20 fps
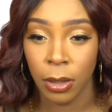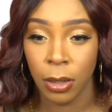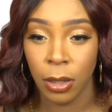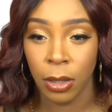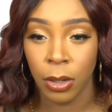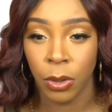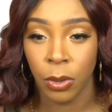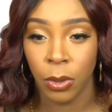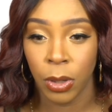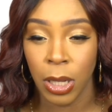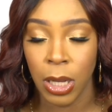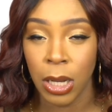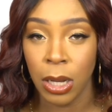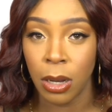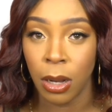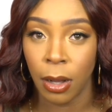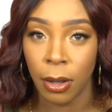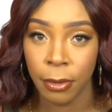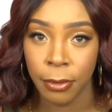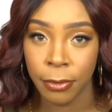you know,
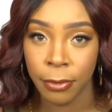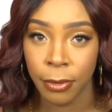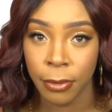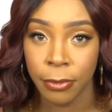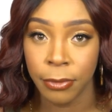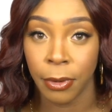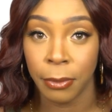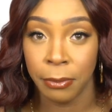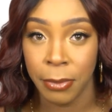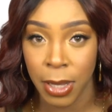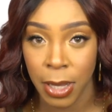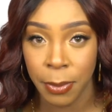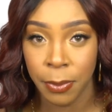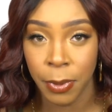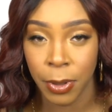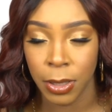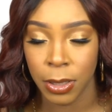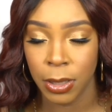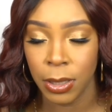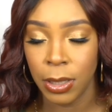enough for me
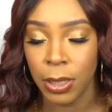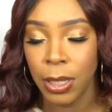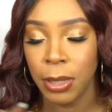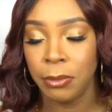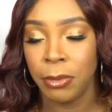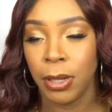personally.